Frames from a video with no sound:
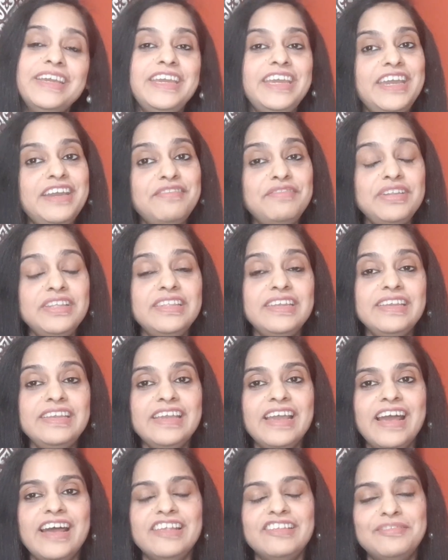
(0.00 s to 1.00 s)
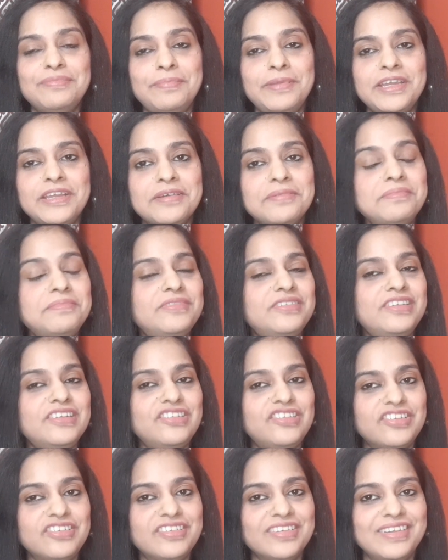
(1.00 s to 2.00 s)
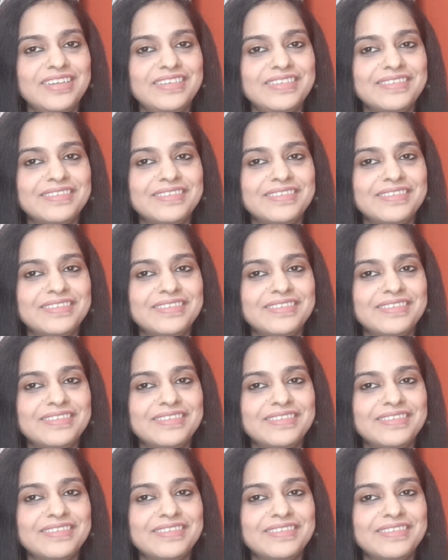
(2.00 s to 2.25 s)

everything has become digital.